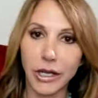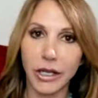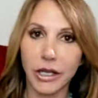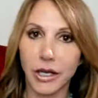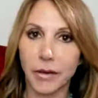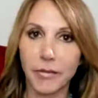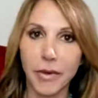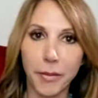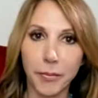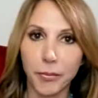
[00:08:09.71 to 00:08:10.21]

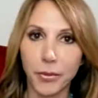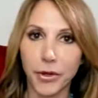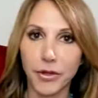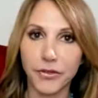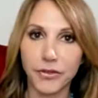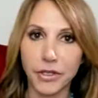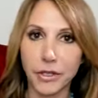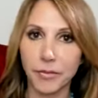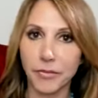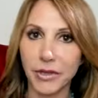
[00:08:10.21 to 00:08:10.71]
come up with
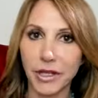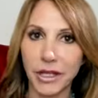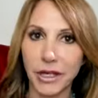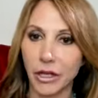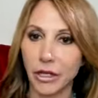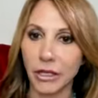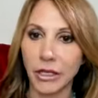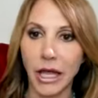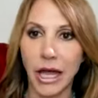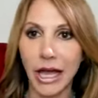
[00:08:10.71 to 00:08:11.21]
something
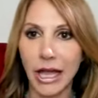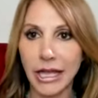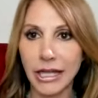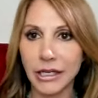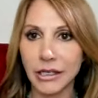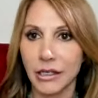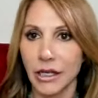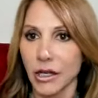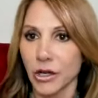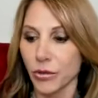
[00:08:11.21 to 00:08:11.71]
online,